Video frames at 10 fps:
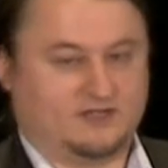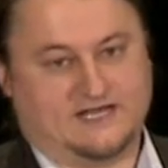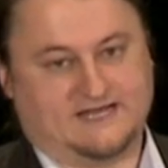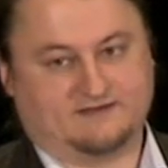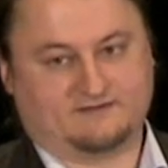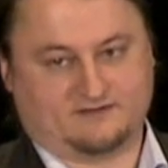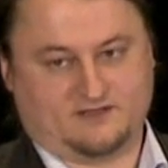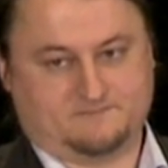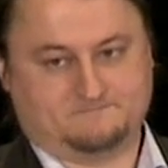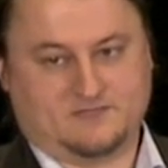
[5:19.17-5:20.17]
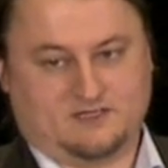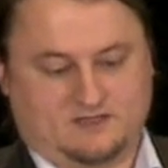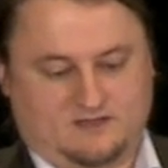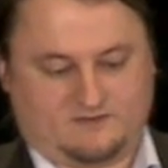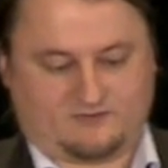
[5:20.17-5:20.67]
And um,
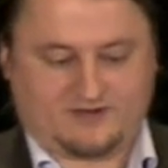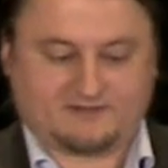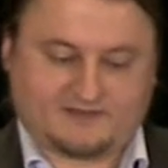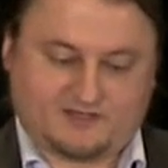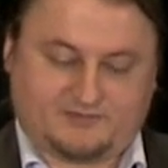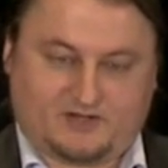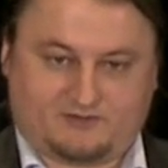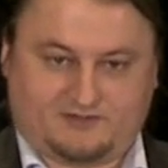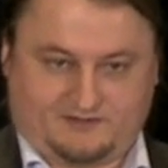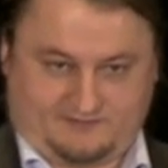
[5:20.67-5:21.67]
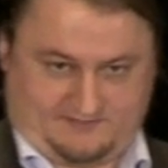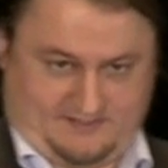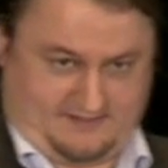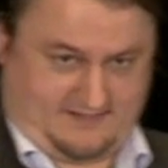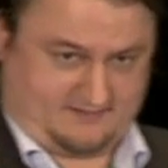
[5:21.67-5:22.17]
the great thing about it is that
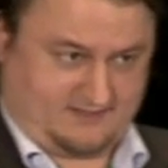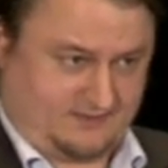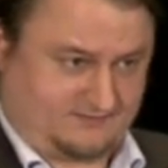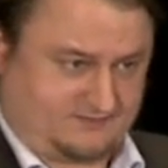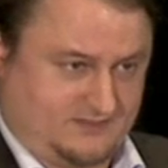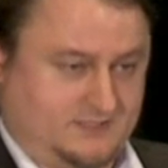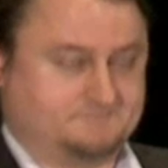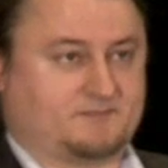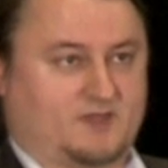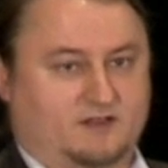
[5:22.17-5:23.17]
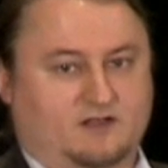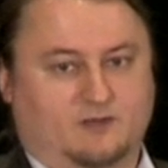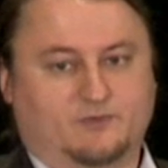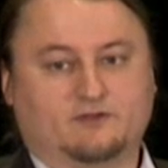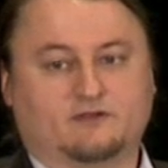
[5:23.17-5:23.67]
it has a, uh, a
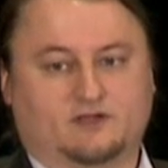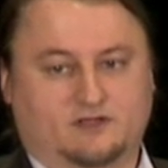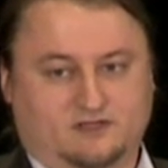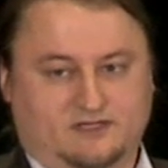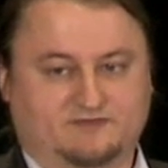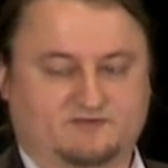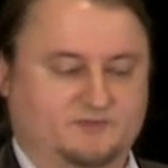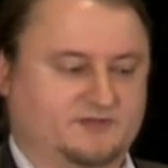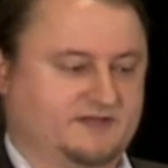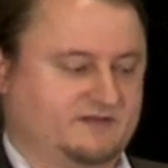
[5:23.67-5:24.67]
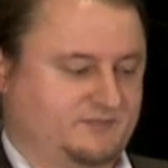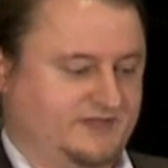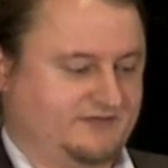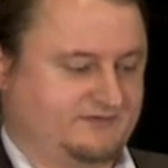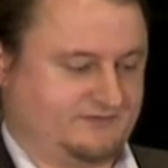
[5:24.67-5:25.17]
common uh, customer
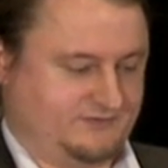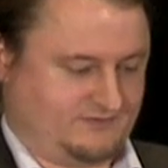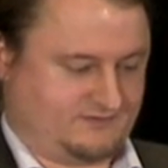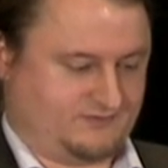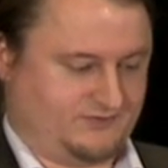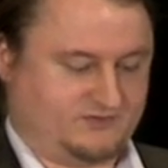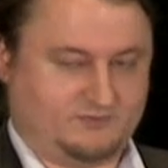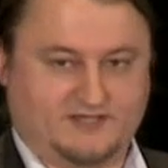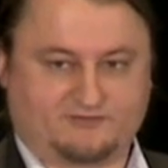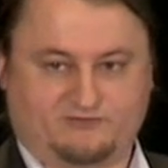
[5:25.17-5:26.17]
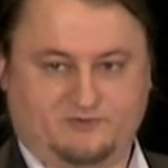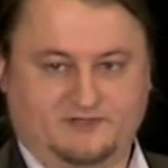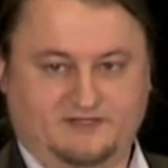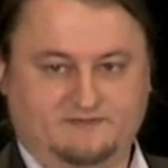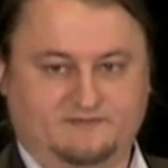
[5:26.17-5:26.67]
database, so it's going to be
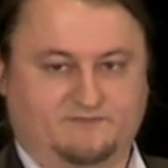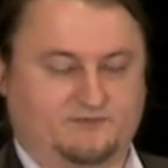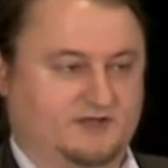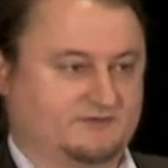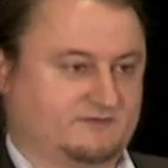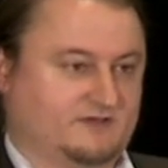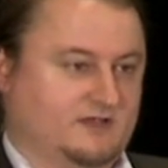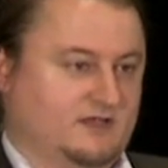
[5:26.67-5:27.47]
extremely easy for us